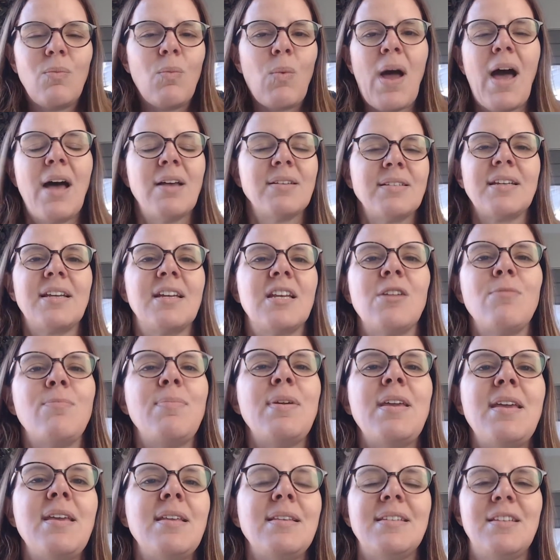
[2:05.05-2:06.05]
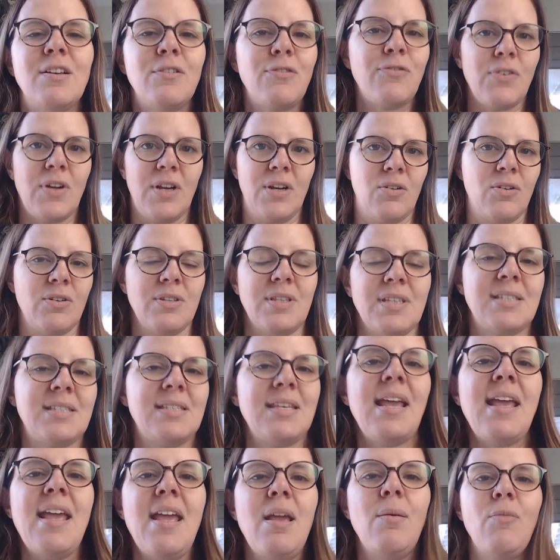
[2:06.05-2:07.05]
How's it going to be different or the
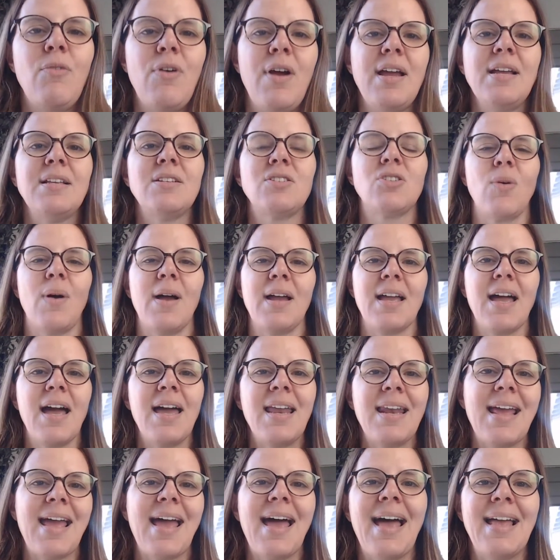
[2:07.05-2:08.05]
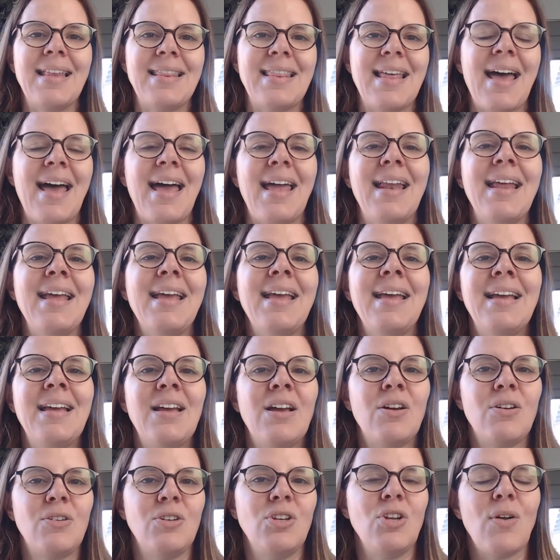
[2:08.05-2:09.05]
same, right? So I kind of had that,
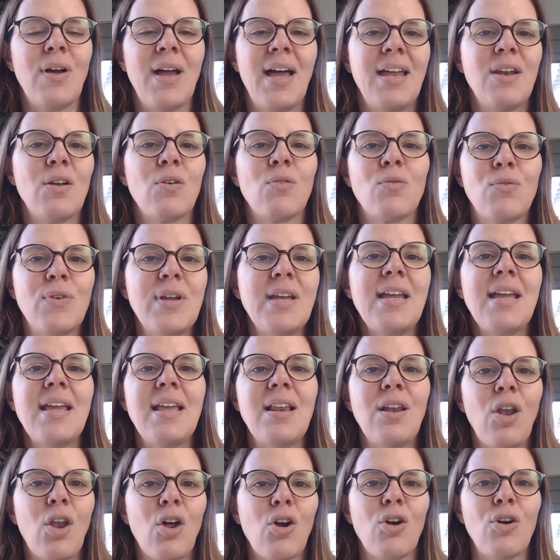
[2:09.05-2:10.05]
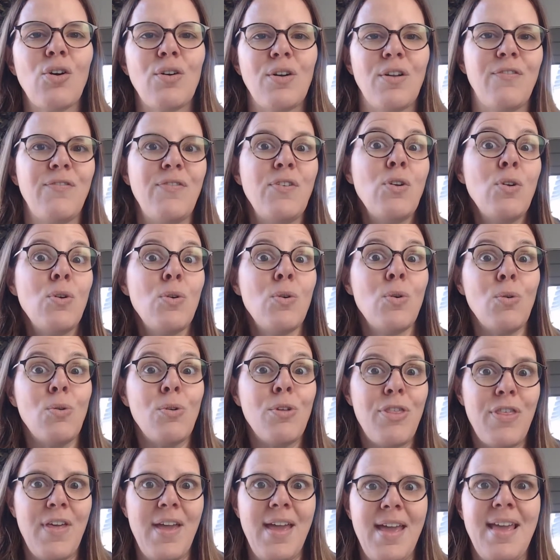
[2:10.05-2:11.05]
I had to relearn a few
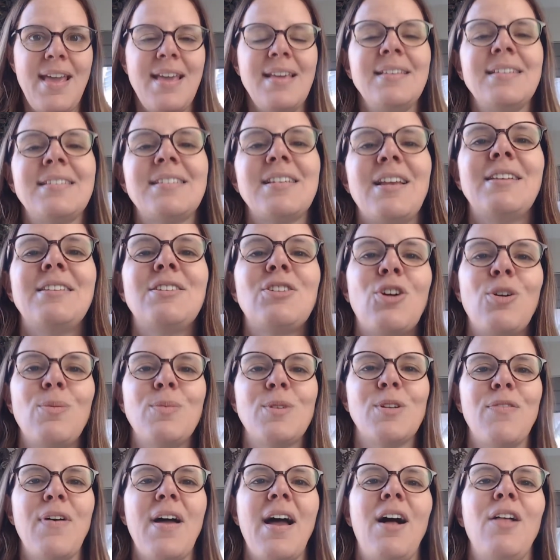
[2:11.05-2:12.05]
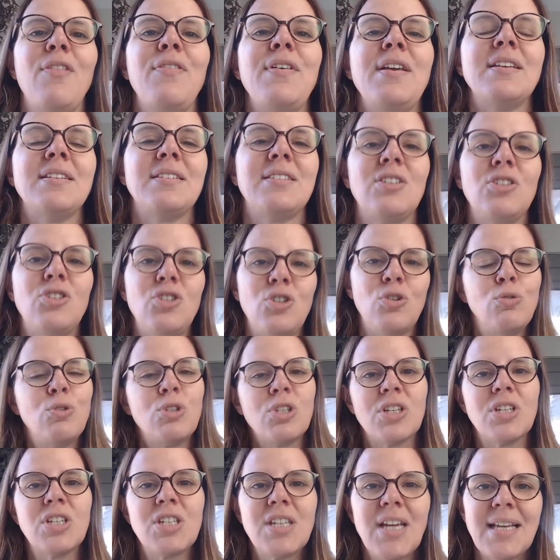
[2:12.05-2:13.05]
things in terms of how the
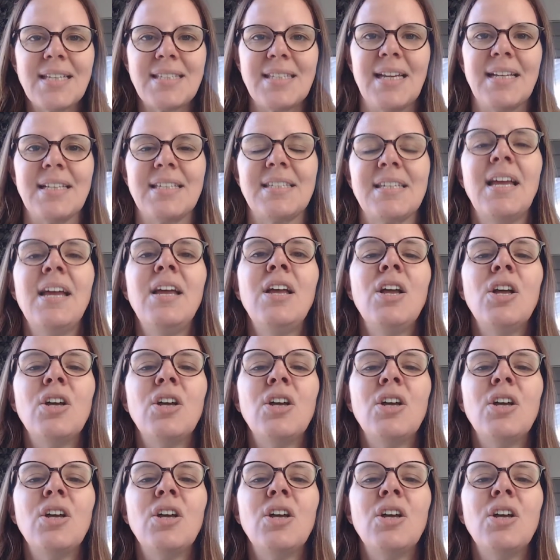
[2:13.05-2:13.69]
institution does it.